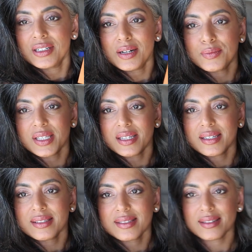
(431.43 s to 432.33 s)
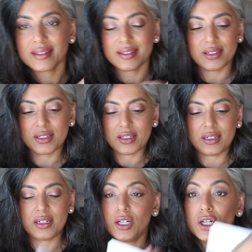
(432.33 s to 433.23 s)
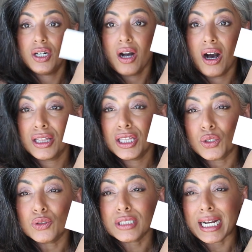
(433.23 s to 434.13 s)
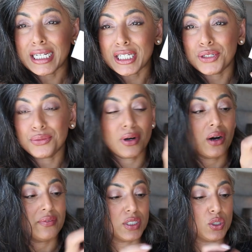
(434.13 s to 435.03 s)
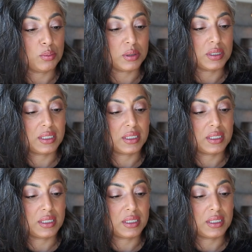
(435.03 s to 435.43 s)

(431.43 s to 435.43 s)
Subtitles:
comes this little tiny cute envelope.